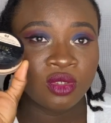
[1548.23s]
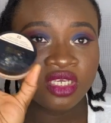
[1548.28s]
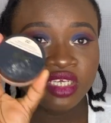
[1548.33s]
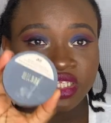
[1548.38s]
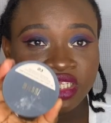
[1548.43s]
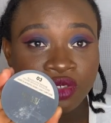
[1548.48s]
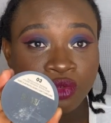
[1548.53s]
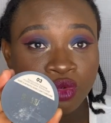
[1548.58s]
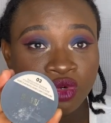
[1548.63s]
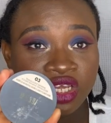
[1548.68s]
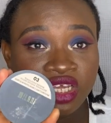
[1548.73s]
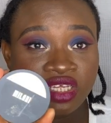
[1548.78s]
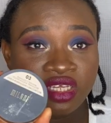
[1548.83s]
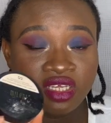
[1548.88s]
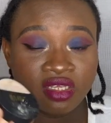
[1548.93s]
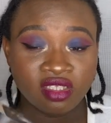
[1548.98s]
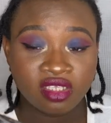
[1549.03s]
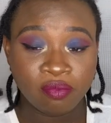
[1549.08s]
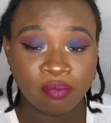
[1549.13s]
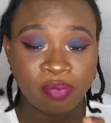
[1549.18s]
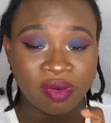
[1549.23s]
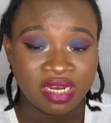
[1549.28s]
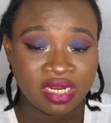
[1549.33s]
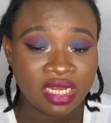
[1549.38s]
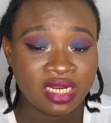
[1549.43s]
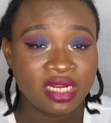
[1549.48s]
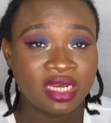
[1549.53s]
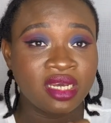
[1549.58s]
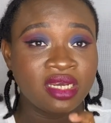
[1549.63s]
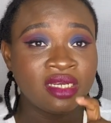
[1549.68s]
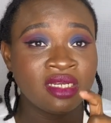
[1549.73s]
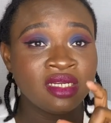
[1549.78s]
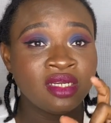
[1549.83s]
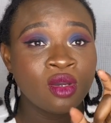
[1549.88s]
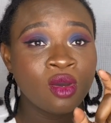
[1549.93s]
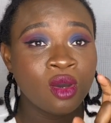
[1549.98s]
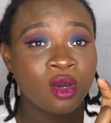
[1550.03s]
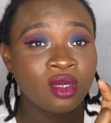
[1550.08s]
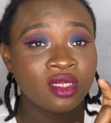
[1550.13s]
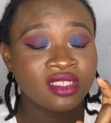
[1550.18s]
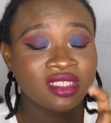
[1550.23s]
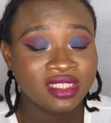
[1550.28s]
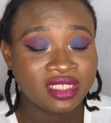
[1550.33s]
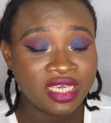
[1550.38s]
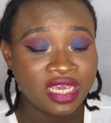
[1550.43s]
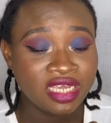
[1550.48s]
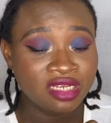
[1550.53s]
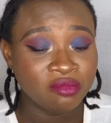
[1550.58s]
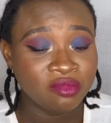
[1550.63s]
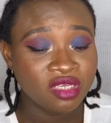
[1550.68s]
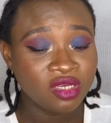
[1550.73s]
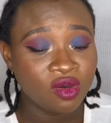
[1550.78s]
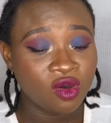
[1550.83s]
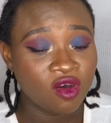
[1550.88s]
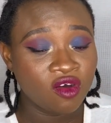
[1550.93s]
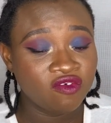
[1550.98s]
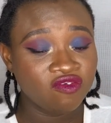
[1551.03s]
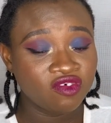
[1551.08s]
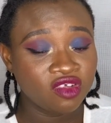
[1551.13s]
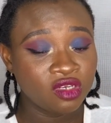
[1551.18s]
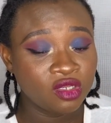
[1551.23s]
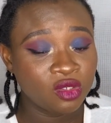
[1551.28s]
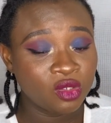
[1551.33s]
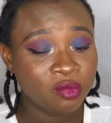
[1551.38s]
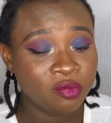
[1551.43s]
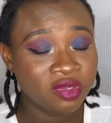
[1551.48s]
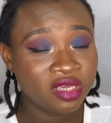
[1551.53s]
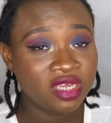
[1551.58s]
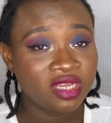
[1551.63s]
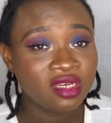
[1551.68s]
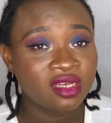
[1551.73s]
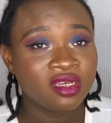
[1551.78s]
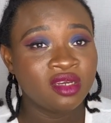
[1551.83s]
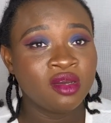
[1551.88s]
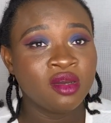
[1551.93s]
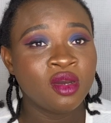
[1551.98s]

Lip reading: The banana scared me off a little bit,